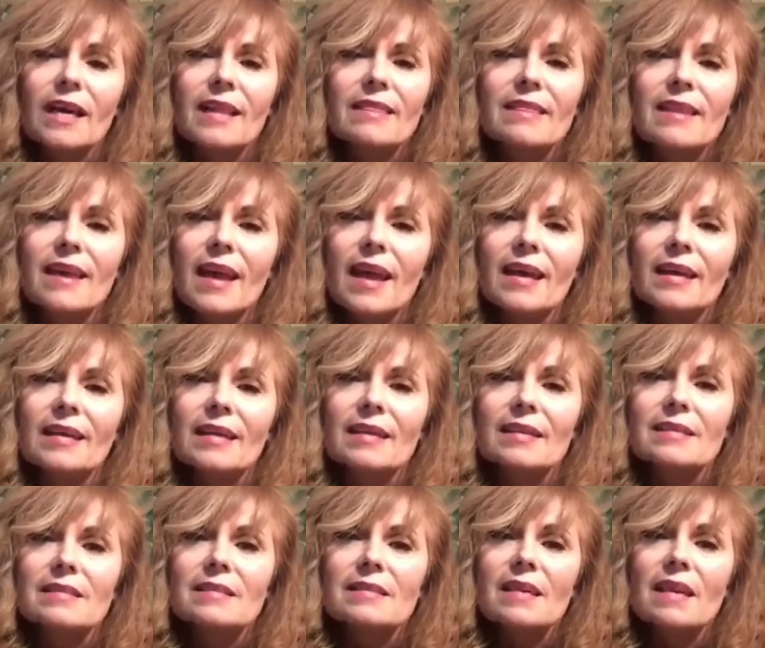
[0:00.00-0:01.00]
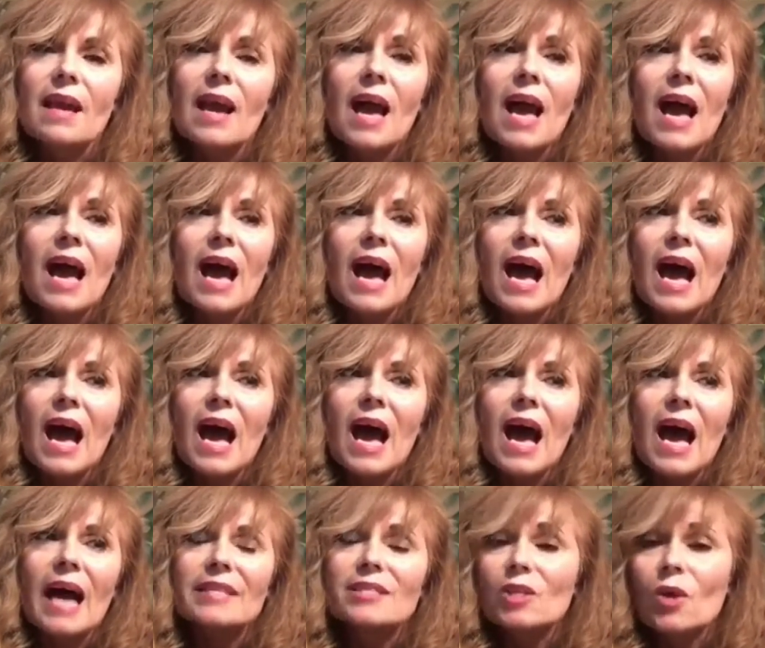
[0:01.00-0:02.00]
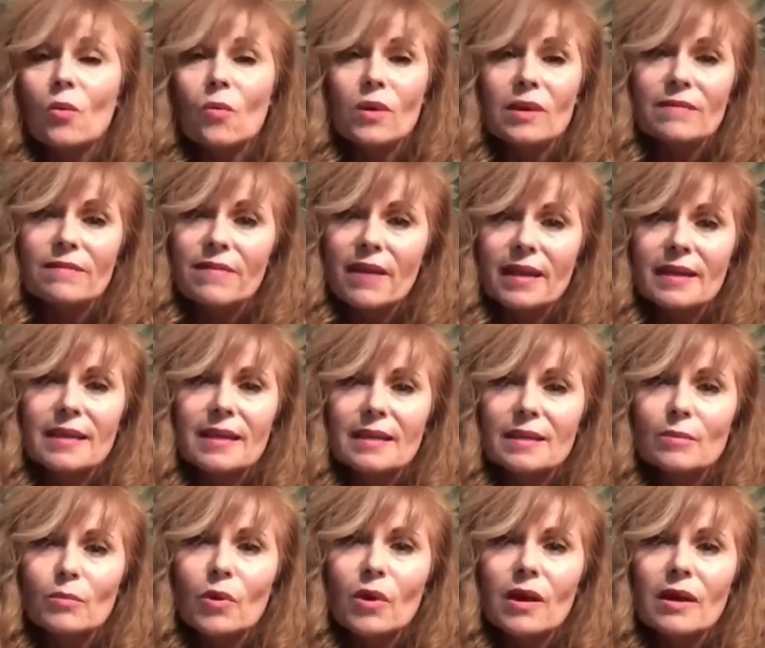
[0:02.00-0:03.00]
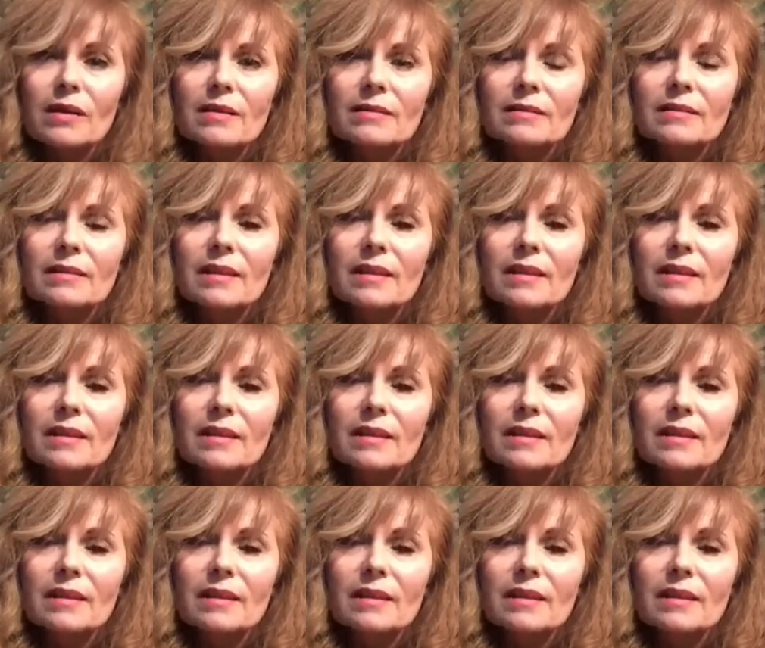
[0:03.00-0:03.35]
and that is, I don't want to fight anymore.